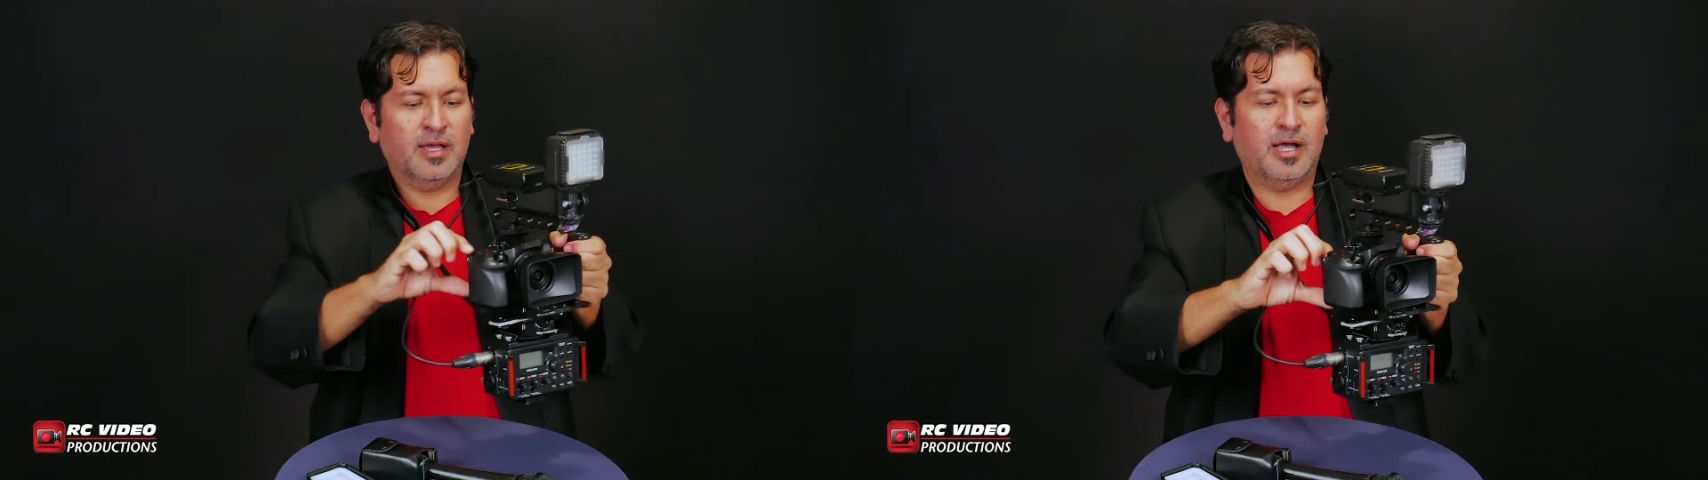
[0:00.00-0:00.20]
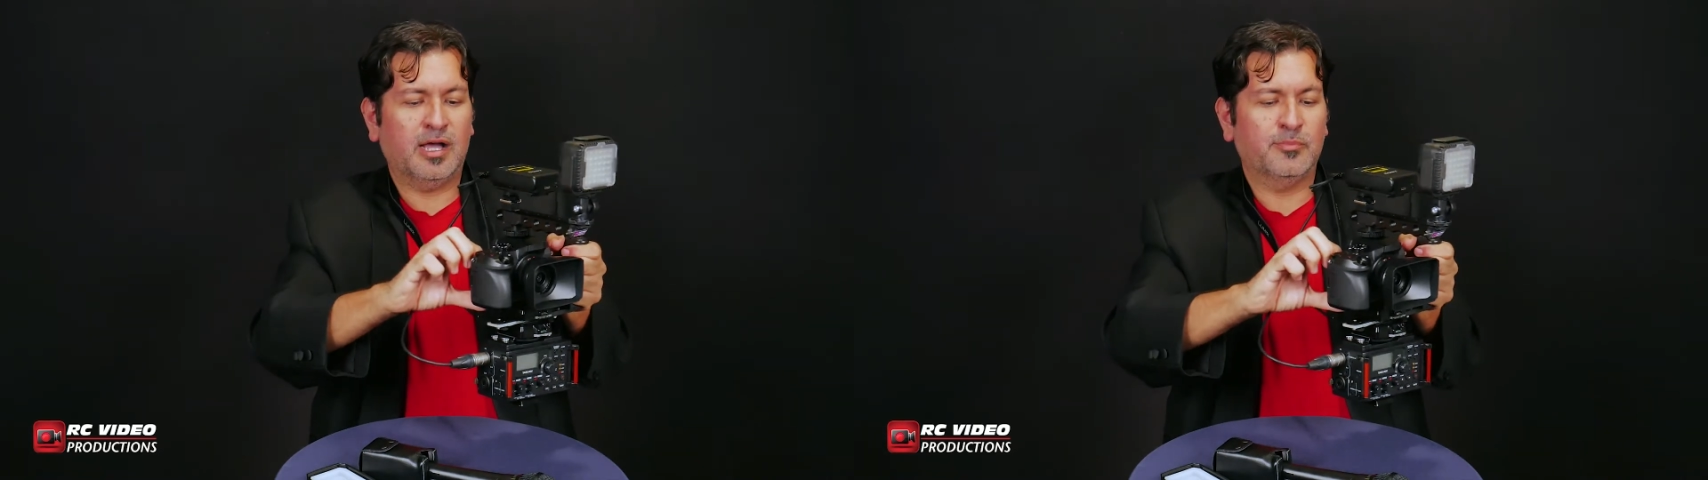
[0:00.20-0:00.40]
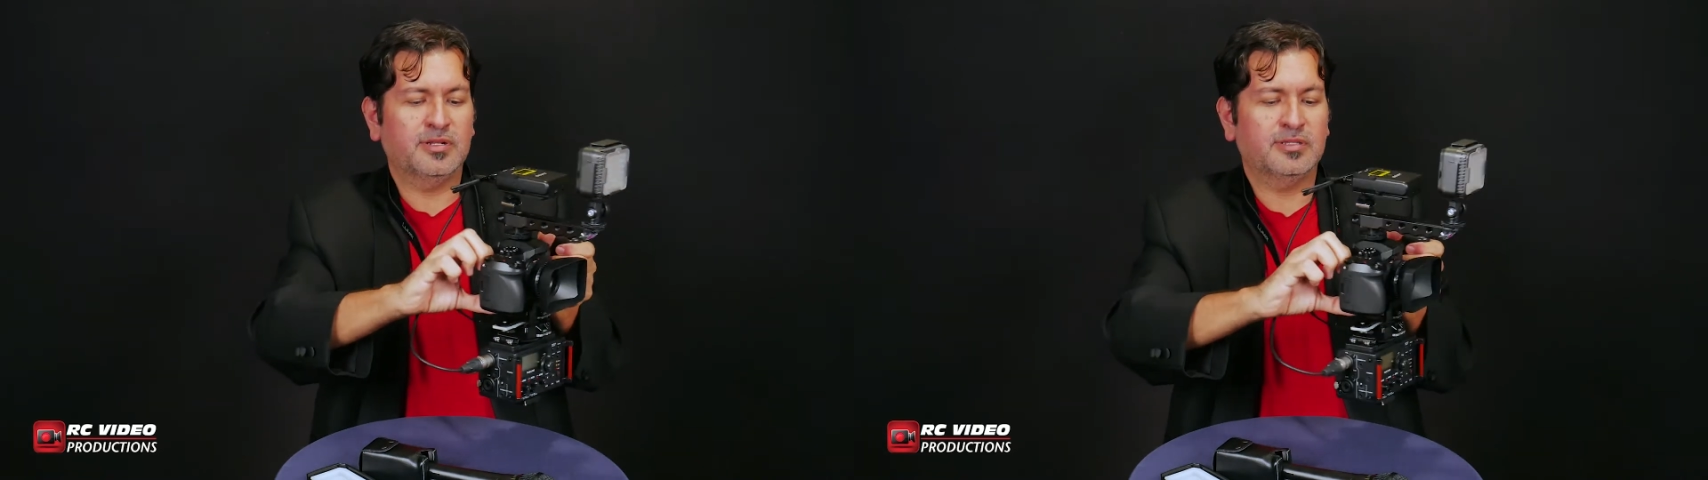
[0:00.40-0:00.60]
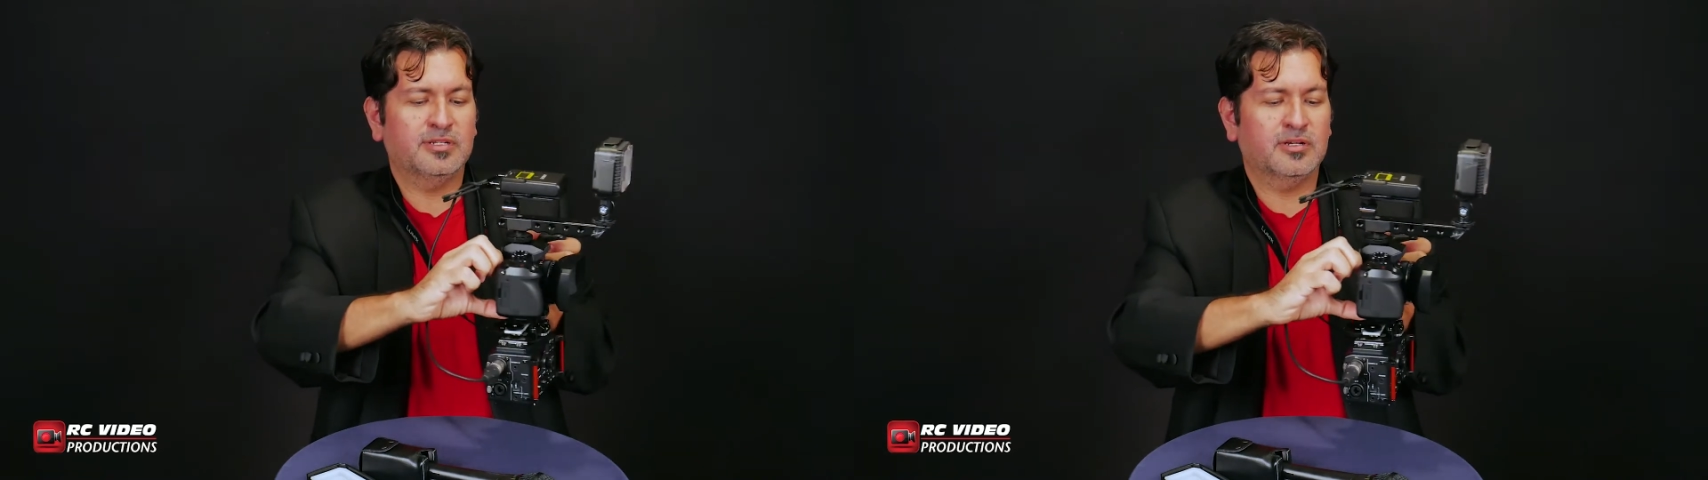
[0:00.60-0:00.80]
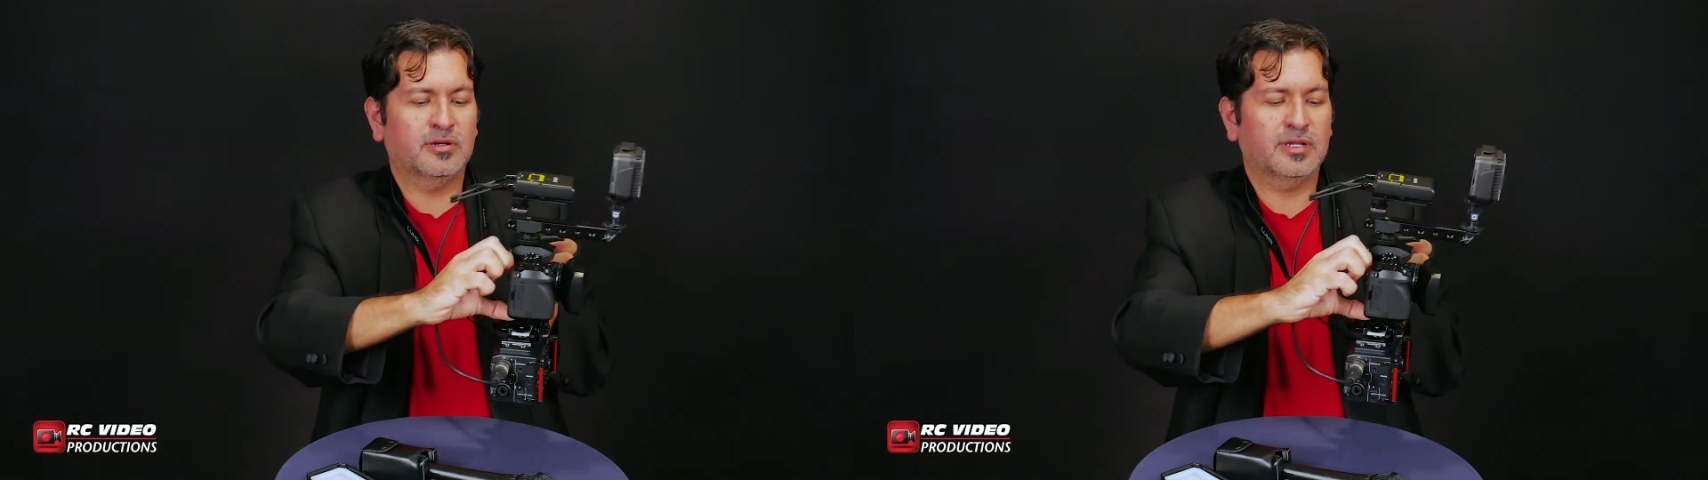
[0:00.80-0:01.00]
But
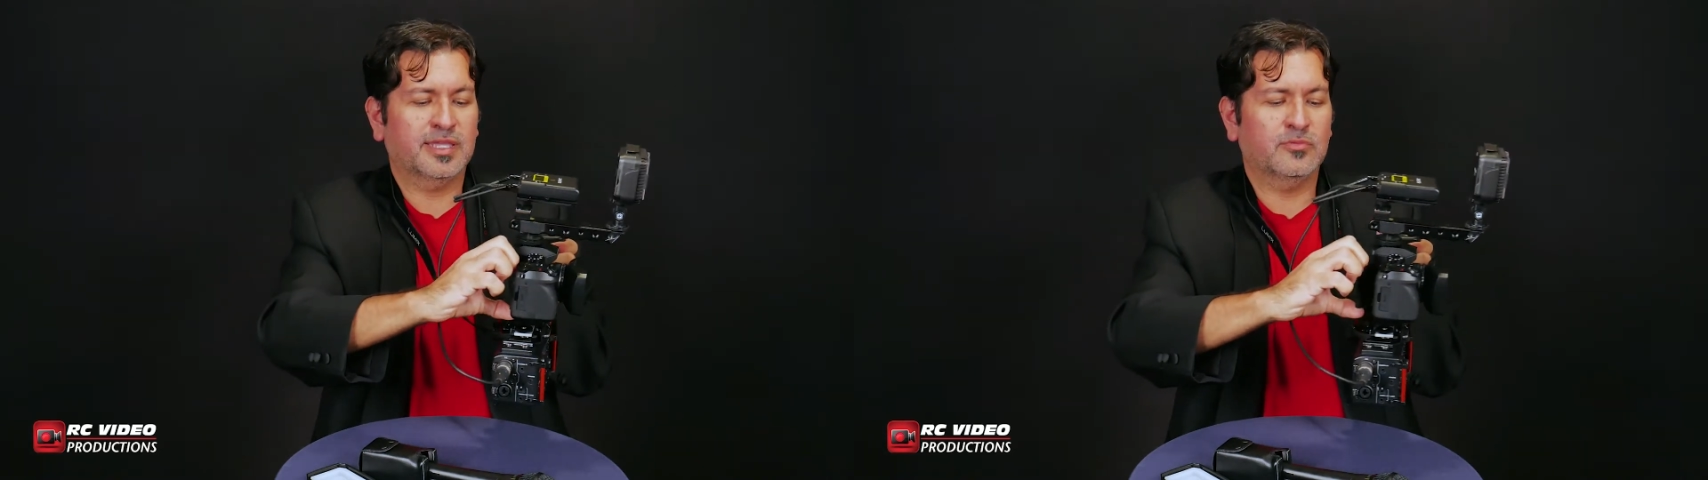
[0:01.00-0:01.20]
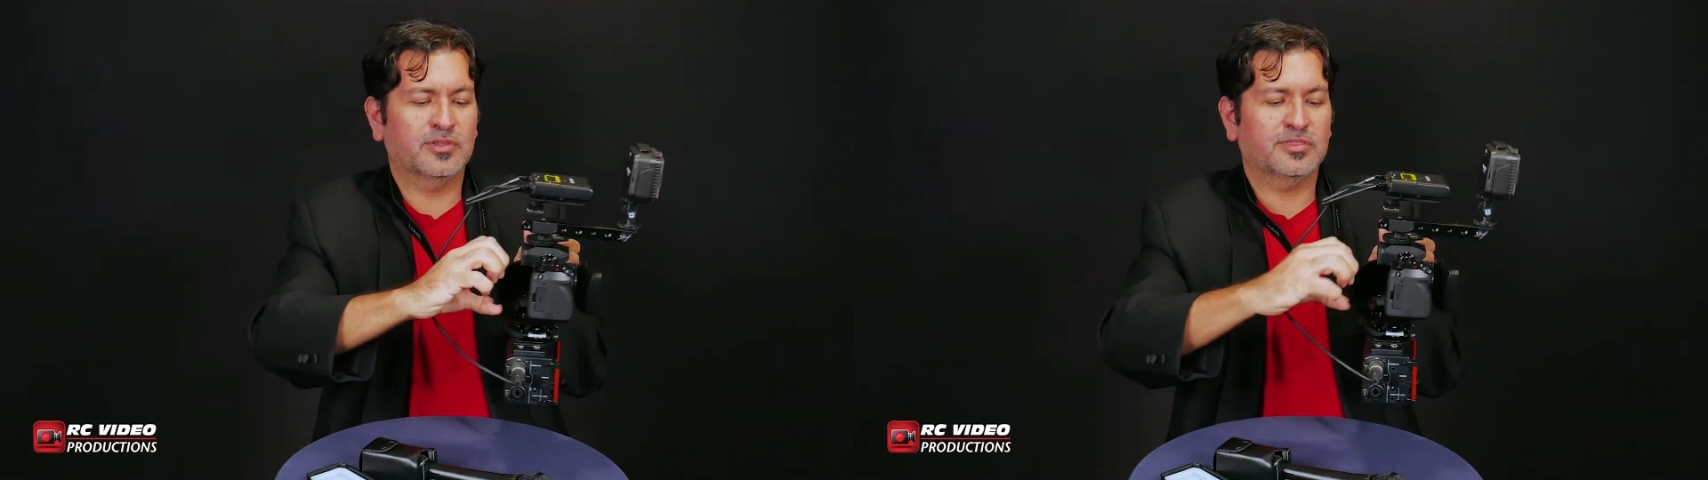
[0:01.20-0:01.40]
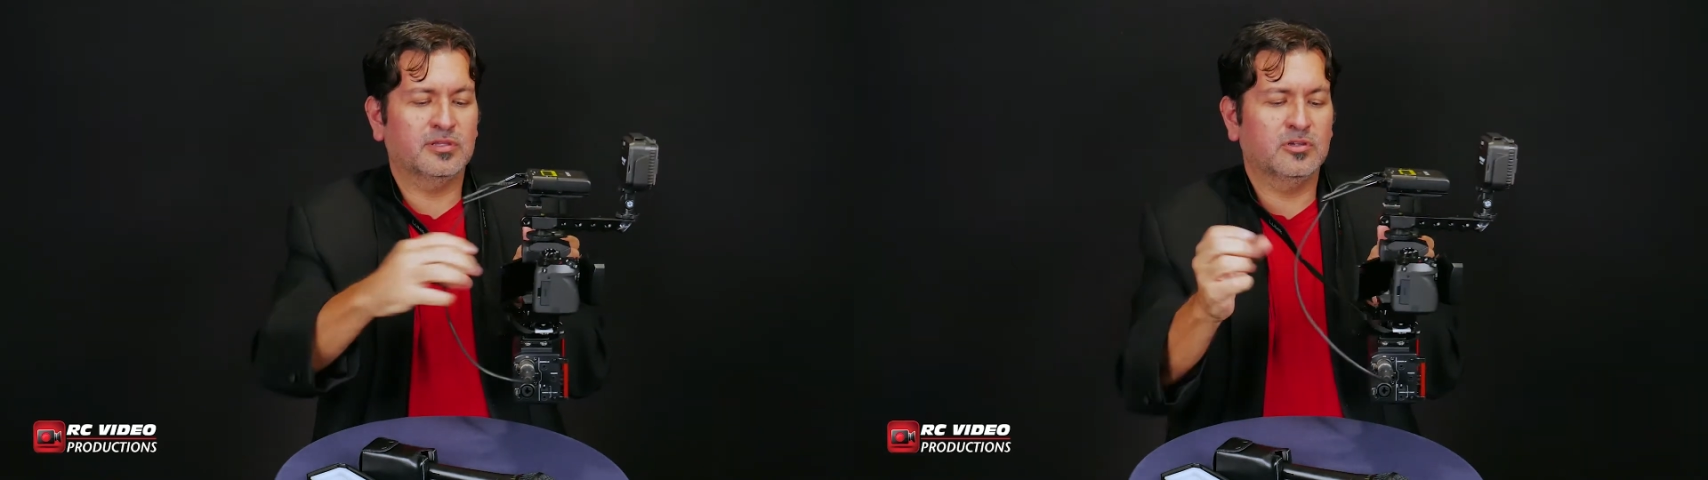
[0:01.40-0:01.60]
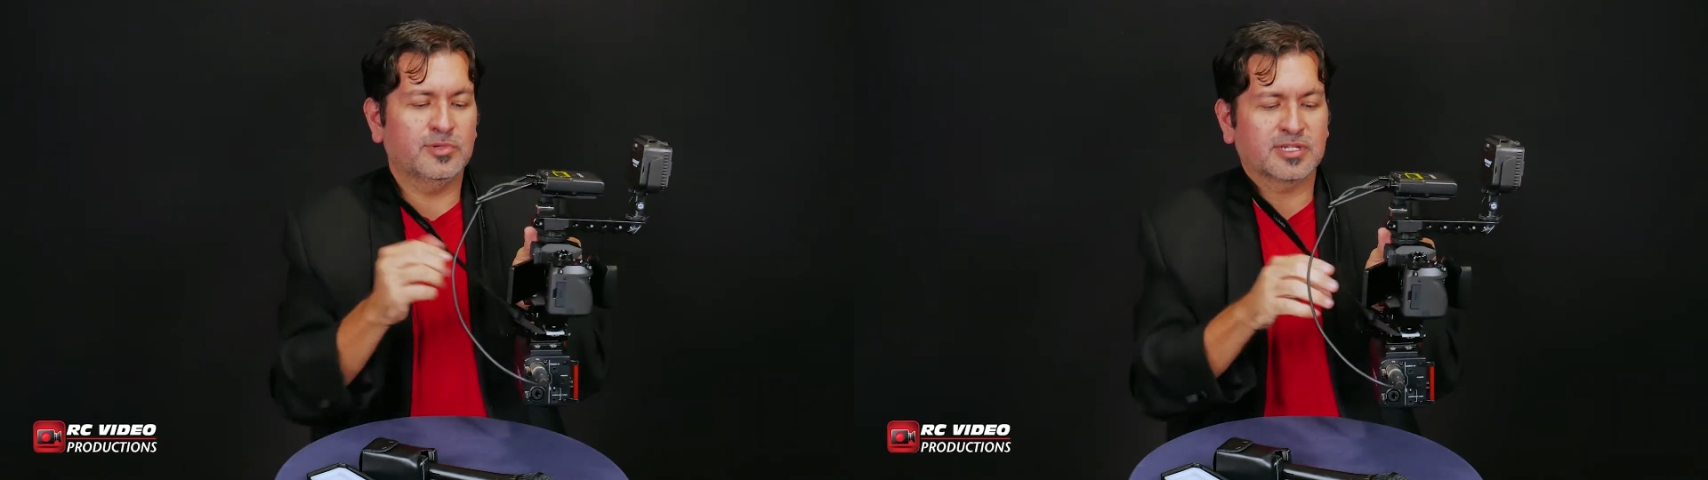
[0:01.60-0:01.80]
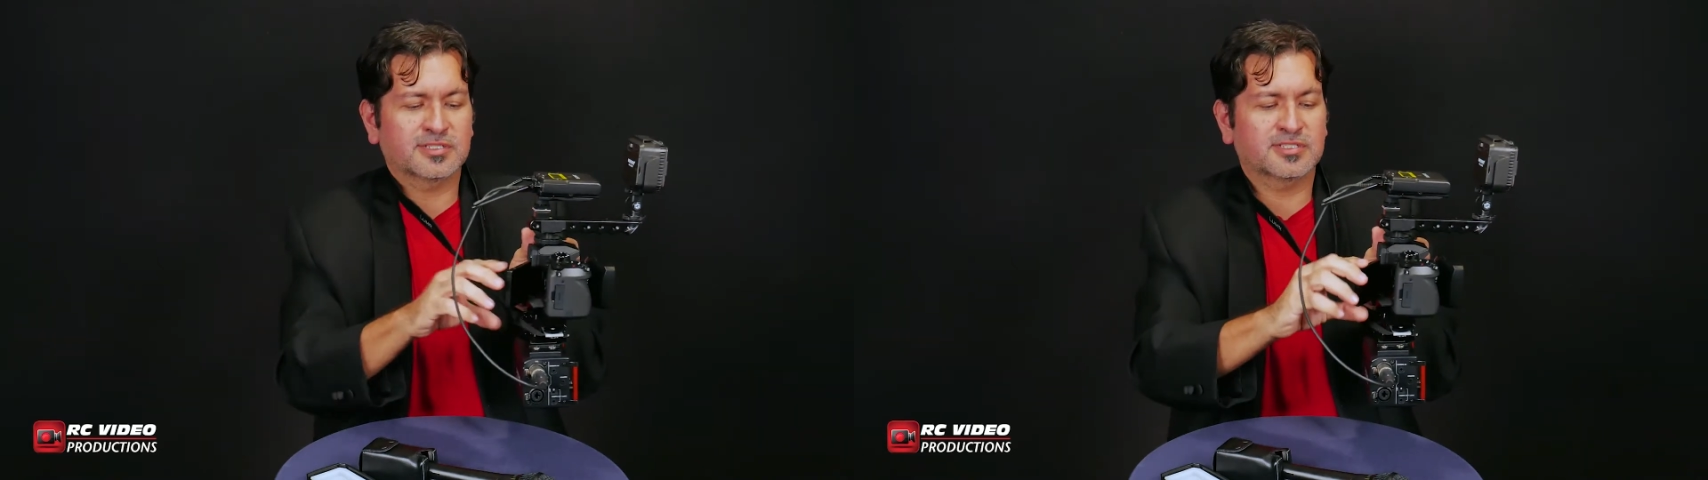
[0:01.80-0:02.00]
again, with the
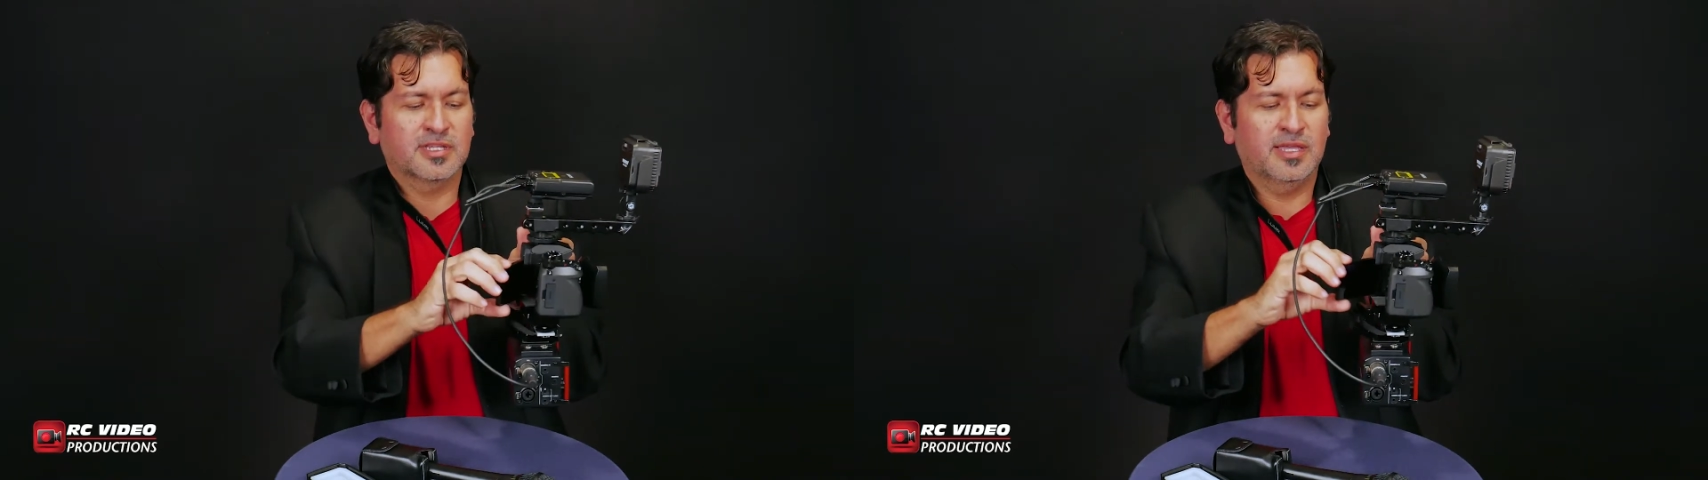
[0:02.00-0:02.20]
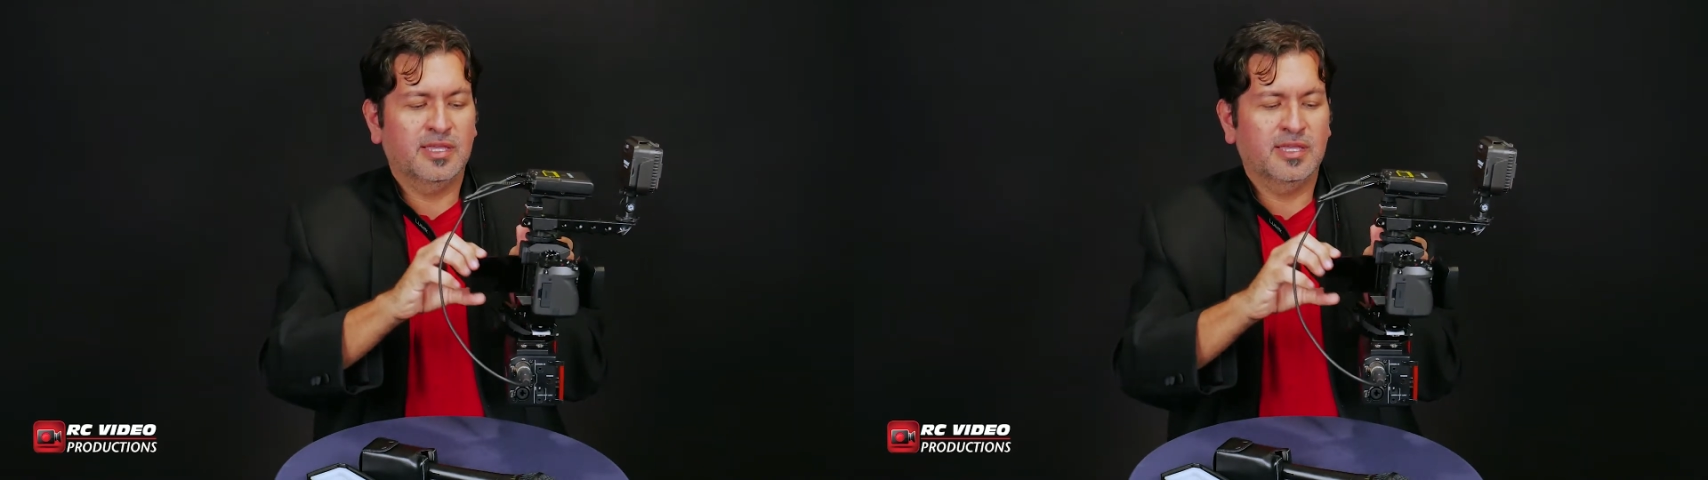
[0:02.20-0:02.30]
Lumix,